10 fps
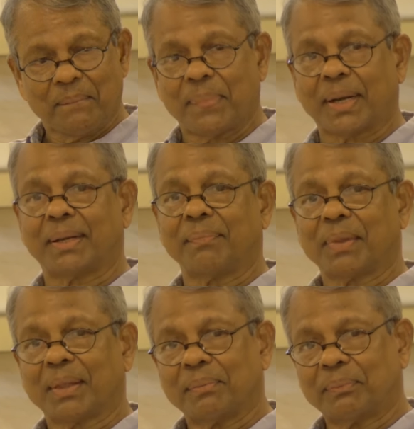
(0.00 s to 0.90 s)
But
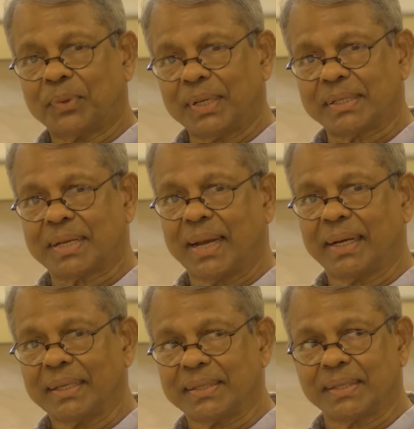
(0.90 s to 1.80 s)
Buddhist
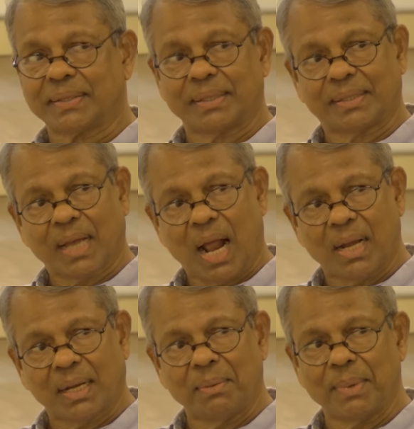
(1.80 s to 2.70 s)
analysis is
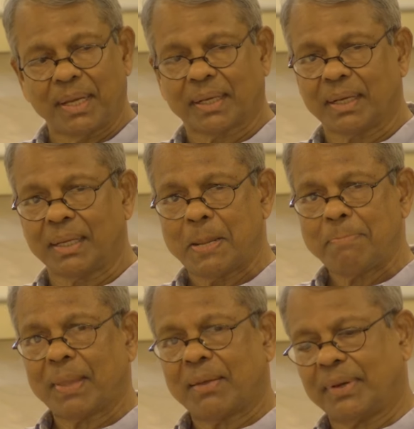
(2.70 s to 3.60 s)
ultimately,
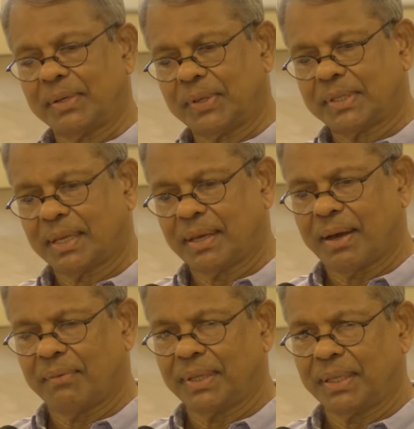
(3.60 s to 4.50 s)
when we say
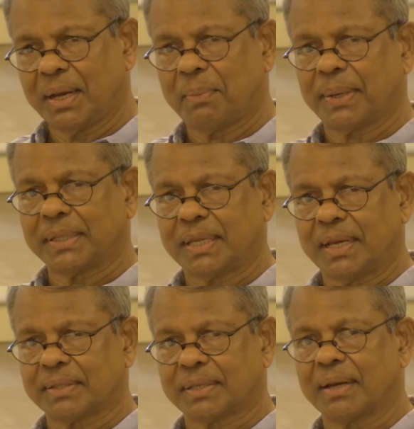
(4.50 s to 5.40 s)
avidya
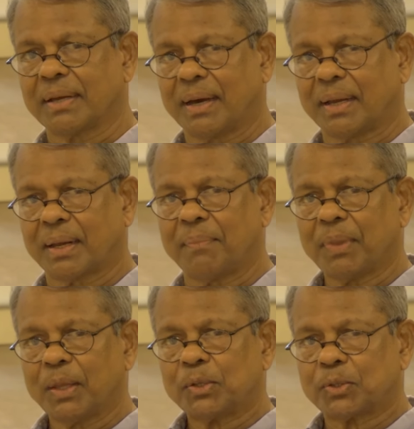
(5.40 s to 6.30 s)
paccaya sankhara,
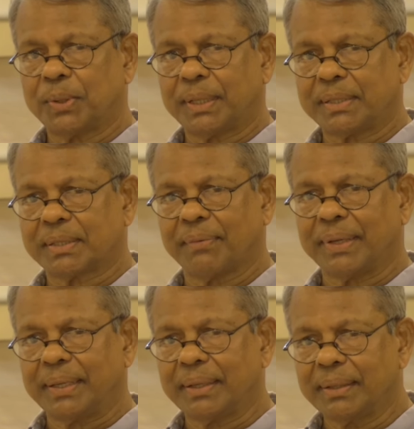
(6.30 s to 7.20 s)
so it is our
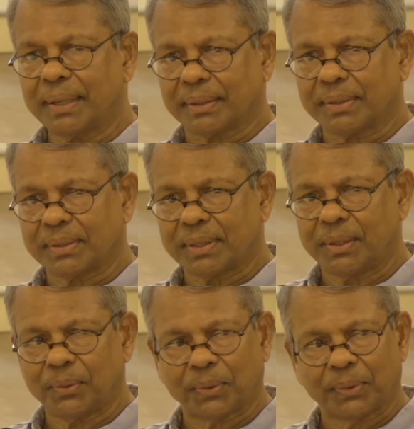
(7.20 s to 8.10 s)
ignorance, due to